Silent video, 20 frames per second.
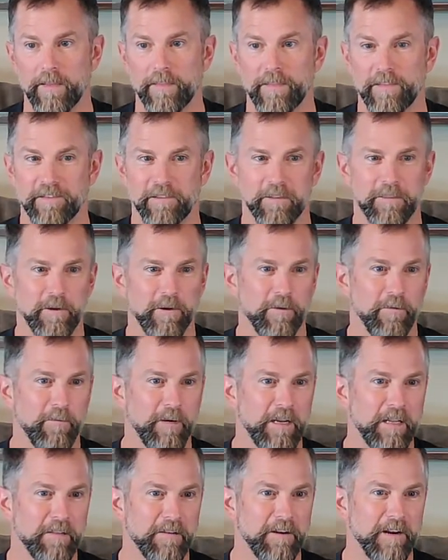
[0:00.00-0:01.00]
They sit there and
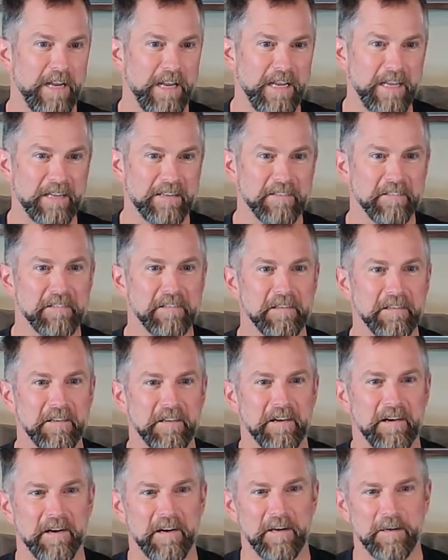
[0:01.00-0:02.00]
wring their hands.
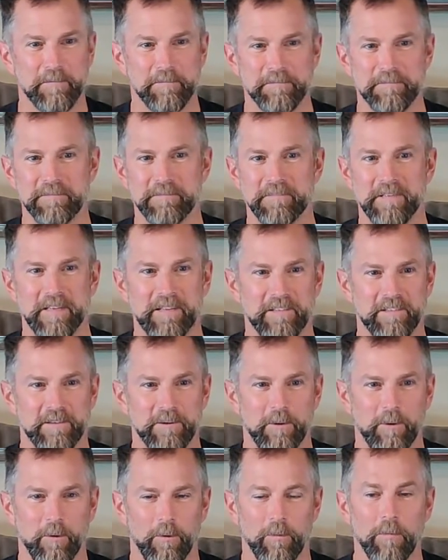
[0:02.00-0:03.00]
And
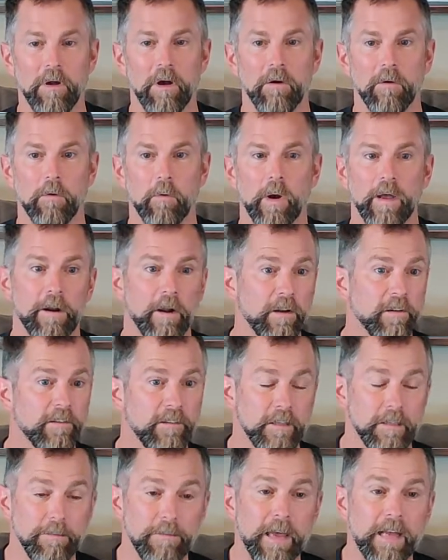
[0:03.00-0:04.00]
so quite
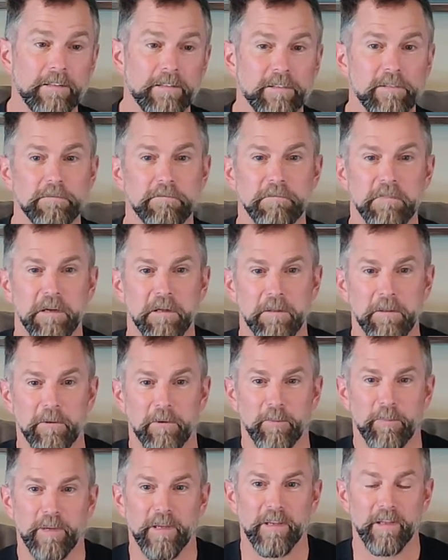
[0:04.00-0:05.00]
honestly, that's a
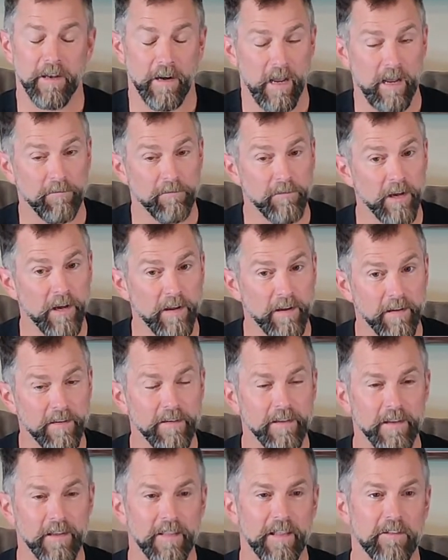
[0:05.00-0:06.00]
little bit, and I've done it.
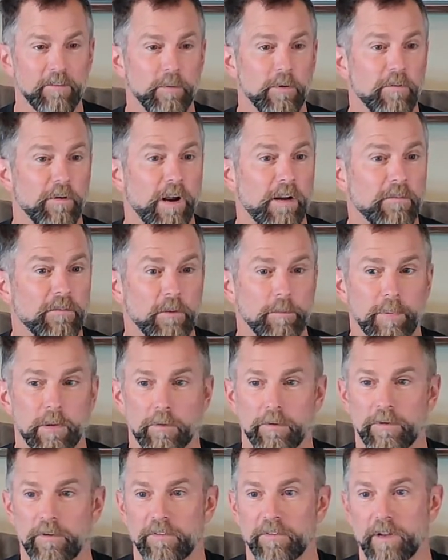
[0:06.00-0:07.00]
That's what drives the
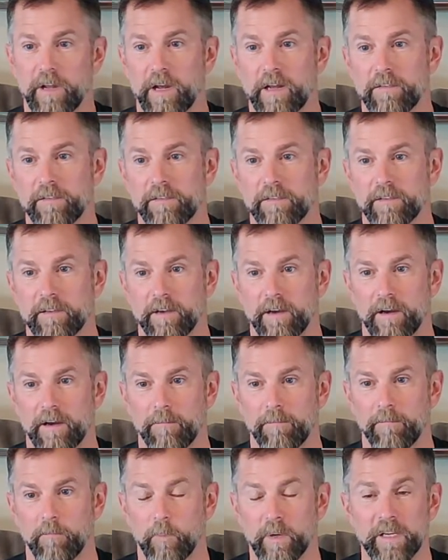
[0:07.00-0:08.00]
builders nuts.
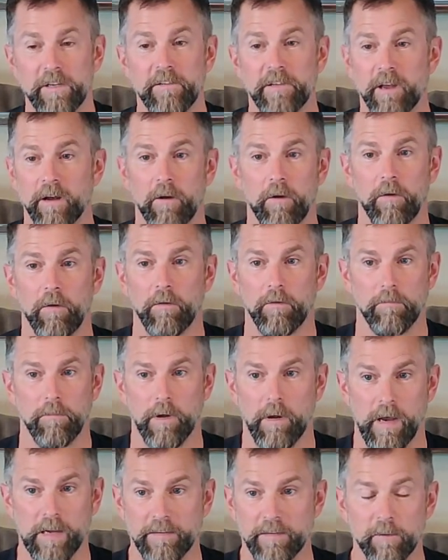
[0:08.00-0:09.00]

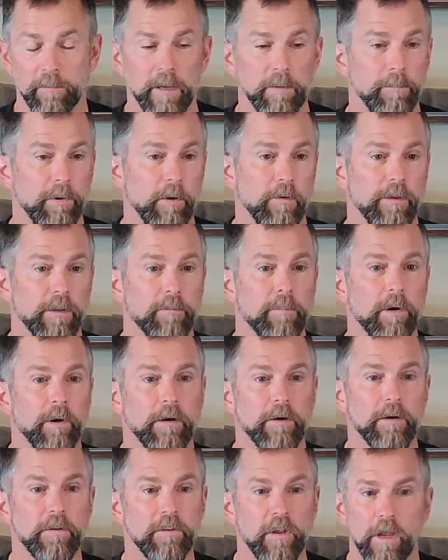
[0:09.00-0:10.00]
I tell my building
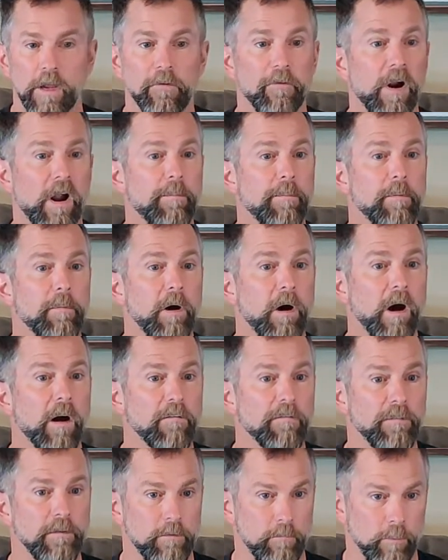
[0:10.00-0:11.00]
partners, drop them
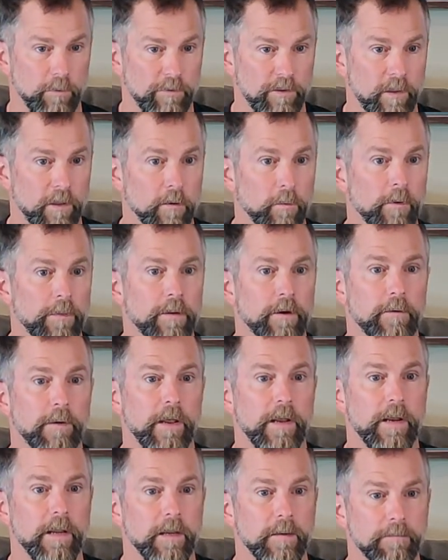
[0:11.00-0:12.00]
off. We'll tell you when they're
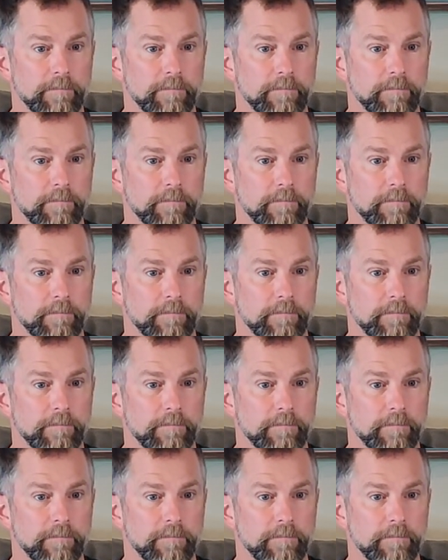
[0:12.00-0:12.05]
ready.